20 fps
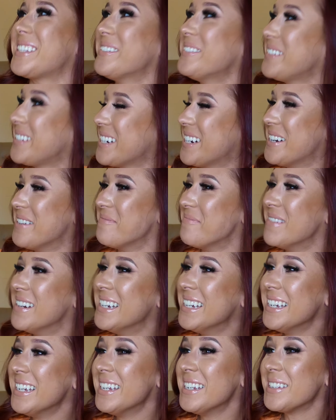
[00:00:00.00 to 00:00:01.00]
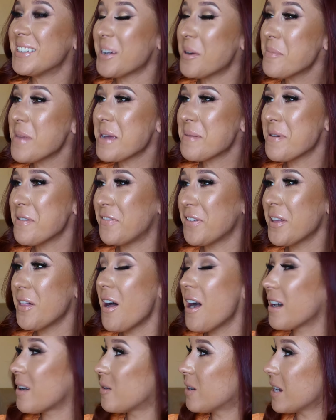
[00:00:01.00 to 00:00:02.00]
so dumb. Don't make me feel
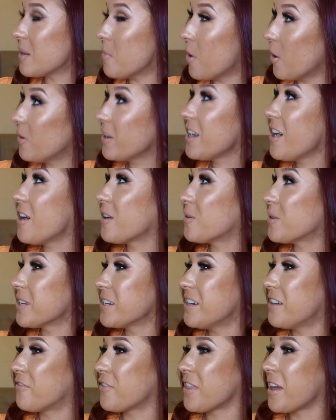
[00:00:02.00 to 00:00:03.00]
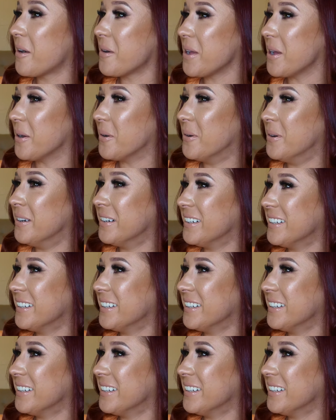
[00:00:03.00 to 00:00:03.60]
awkward. I'm already awkward enough without you.